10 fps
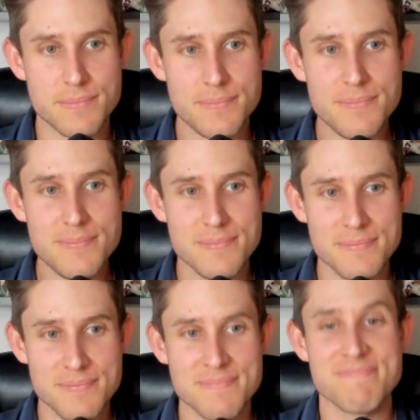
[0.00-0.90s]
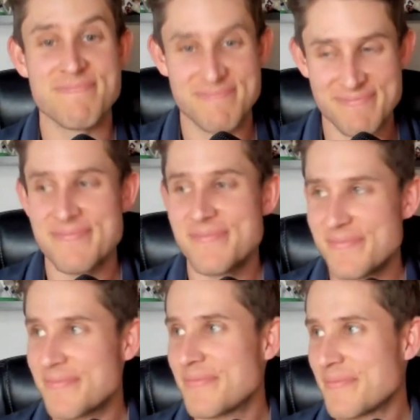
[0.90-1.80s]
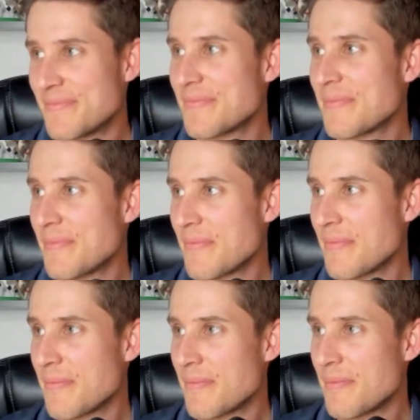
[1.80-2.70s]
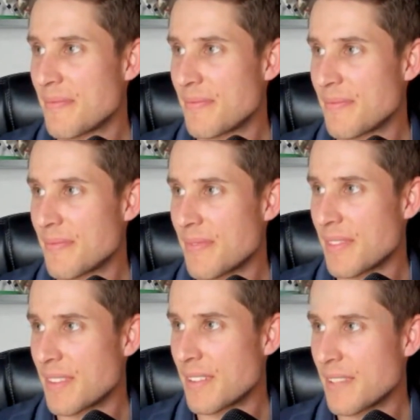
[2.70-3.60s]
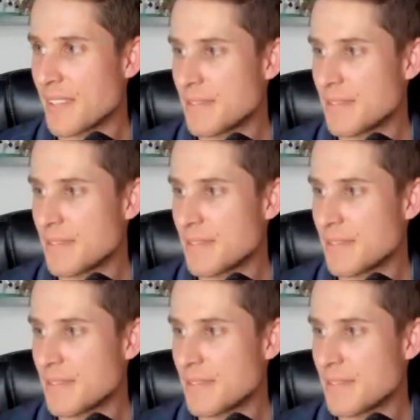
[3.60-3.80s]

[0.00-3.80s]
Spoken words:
This person isn't speaking.